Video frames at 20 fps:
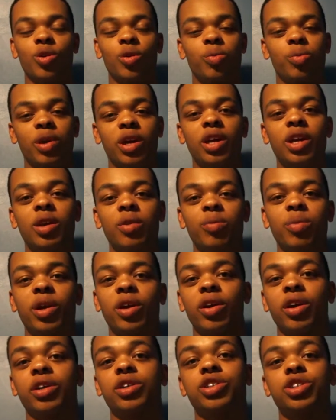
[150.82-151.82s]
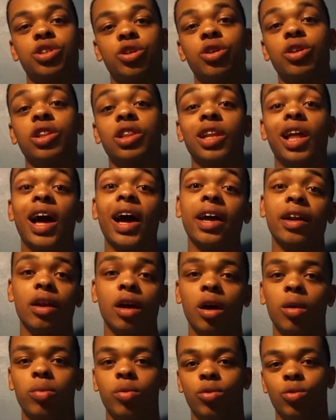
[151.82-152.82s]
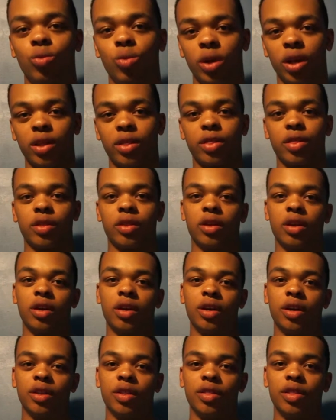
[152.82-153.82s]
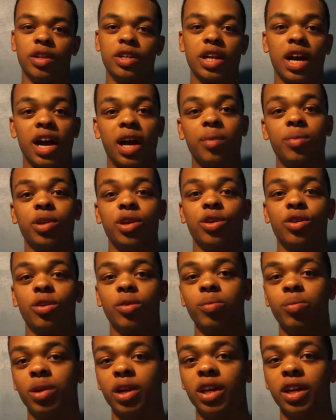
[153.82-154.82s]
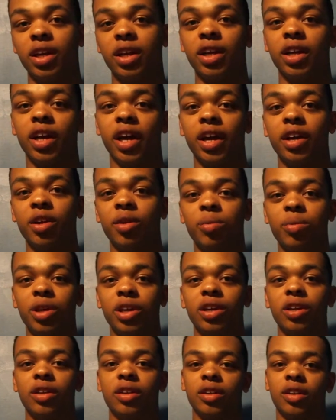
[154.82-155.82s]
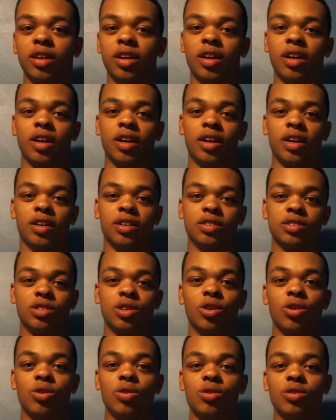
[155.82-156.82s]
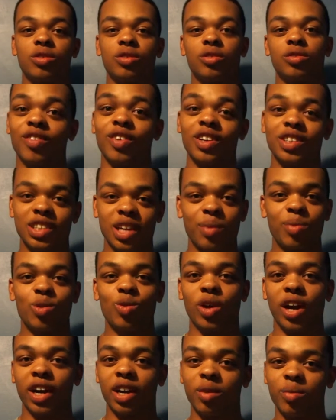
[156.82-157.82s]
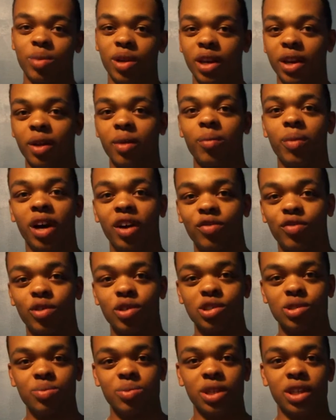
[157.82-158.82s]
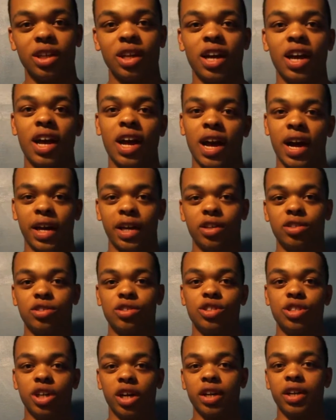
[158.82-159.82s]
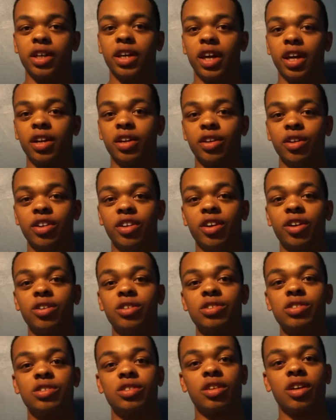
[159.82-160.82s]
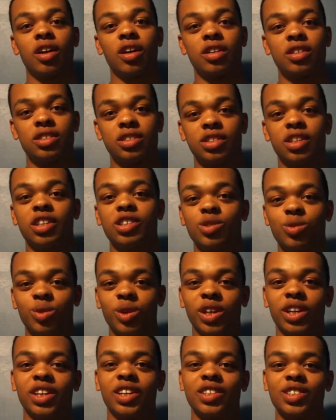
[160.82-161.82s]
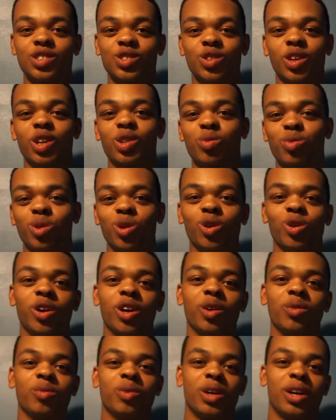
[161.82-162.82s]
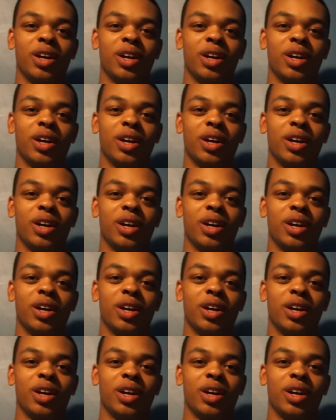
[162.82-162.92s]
peaking period should line up with the time that you're competing at your meet. So, for example, when I competed at my first meet, I used Johnny Candido's 6-week strength program.